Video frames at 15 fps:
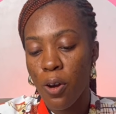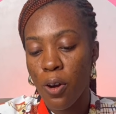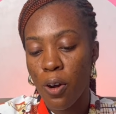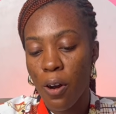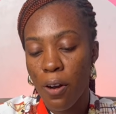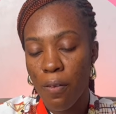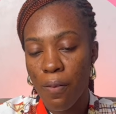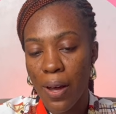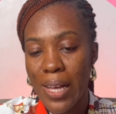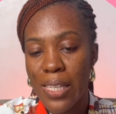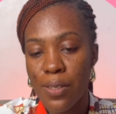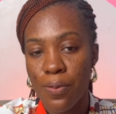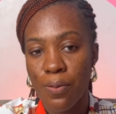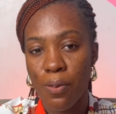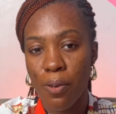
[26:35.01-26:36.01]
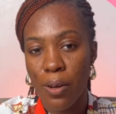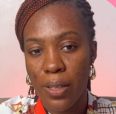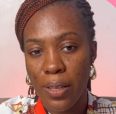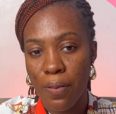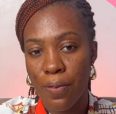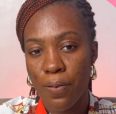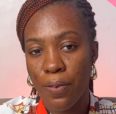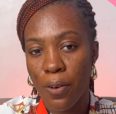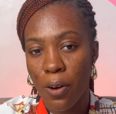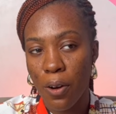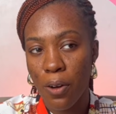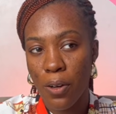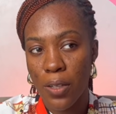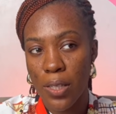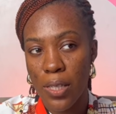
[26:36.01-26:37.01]
covers for the 4
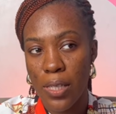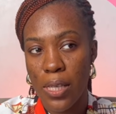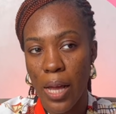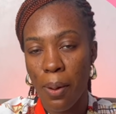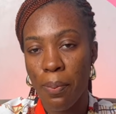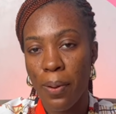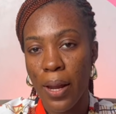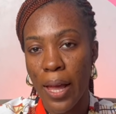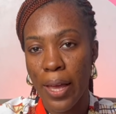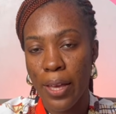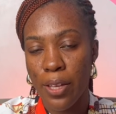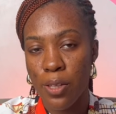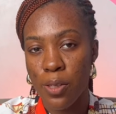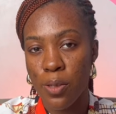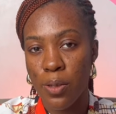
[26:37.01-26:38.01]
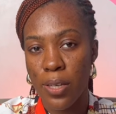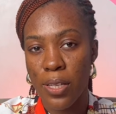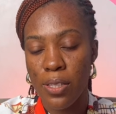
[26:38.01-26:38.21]
courses you're applying to.